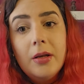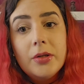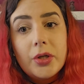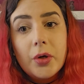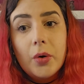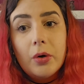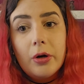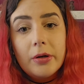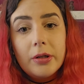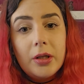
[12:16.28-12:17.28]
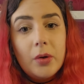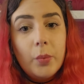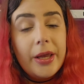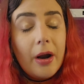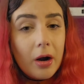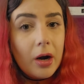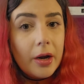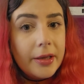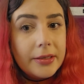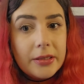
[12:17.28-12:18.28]
So currently we are
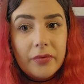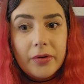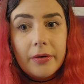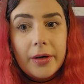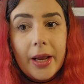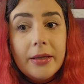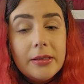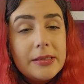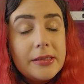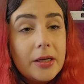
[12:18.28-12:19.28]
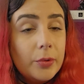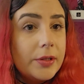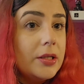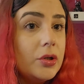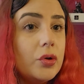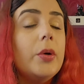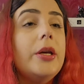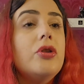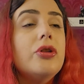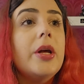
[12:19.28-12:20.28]
at a very unstable
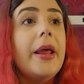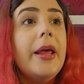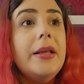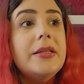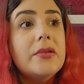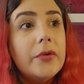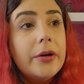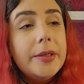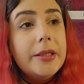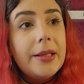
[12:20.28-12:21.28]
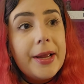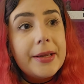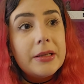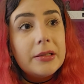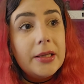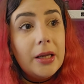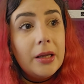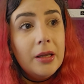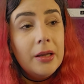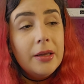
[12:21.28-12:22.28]
situation, and it's very
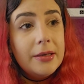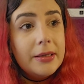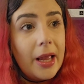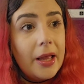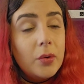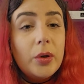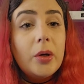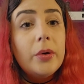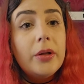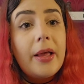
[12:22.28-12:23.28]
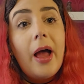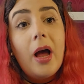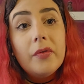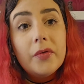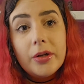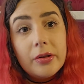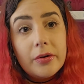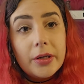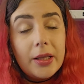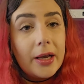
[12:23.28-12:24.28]
likely that we will have
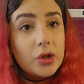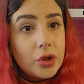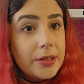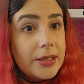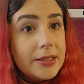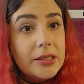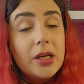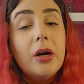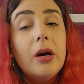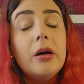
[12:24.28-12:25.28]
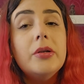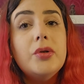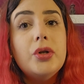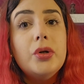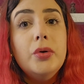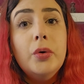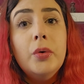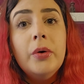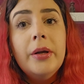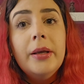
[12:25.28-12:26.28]
another election this year to